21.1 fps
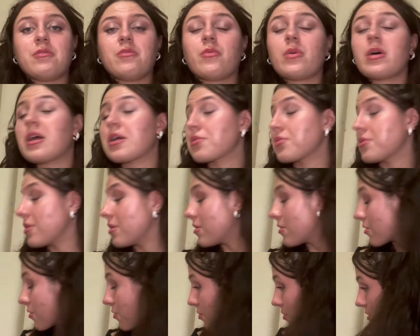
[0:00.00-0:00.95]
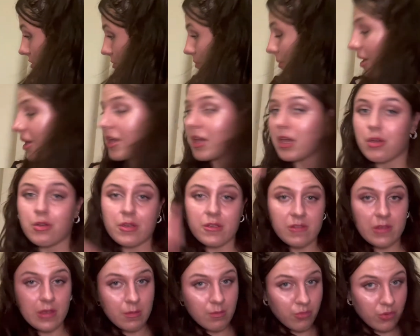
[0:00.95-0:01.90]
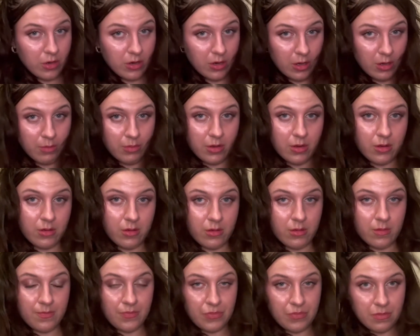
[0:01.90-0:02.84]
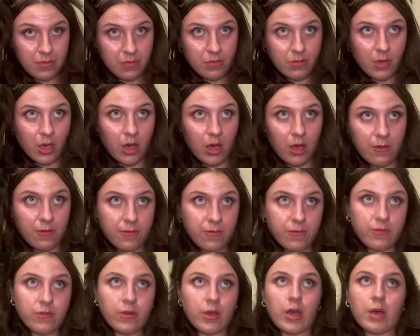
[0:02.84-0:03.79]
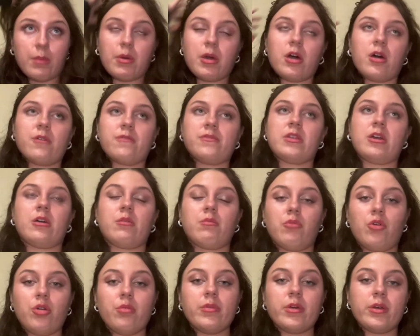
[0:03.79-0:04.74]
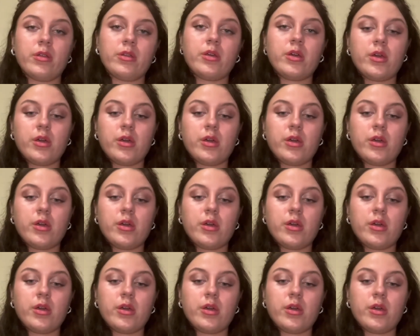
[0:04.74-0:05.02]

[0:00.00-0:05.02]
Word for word: Well, I actually didn't do shit to my hair except put it up in a half up, half down moment.